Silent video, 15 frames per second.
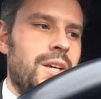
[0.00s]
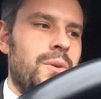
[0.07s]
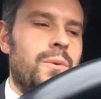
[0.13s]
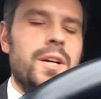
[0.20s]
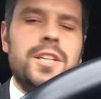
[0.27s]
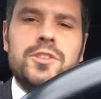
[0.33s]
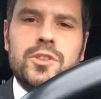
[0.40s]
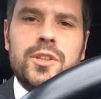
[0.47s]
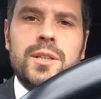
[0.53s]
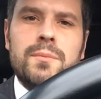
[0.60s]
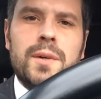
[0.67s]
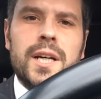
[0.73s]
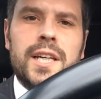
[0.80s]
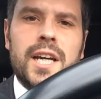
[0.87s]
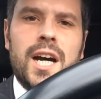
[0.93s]
"What are you doing in
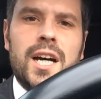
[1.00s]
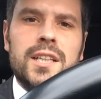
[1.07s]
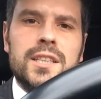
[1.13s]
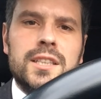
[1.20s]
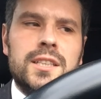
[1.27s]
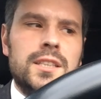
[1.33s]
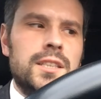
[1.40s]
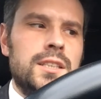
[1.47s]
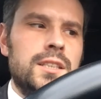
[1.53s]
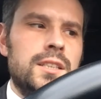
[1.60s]
my garden?"